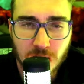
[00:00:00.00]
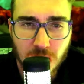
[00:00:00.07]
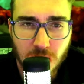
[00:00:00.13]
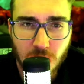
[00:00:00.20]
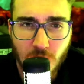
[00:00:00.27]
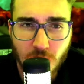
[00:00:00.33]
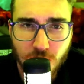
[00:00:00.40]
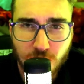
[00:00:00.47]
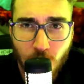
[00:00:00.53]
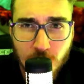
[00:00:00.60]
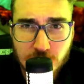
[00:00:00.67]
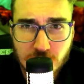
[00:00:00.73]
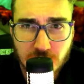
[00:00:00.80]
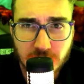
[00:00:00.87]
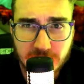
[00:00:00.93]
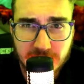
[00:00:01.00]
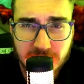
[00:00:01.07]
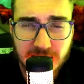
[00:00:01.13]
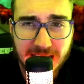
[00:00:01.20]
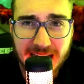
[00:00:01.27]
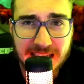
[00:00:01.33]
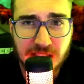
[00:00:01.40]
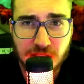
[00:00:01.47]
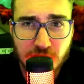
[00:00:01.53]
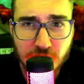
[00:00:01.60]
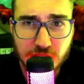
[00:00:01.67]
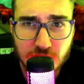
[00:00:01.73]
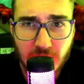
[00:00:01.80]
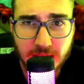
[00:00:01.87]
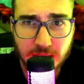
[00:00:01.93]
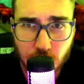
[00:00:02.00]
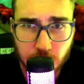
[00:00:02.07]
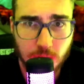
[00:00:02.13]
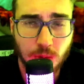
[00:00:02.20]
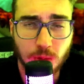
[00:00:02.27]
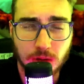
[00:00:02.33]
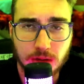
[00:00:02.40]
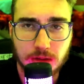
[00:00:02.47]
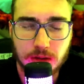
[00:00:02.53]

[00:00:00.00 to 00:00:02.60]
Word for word: Unfortunately, it's just not true.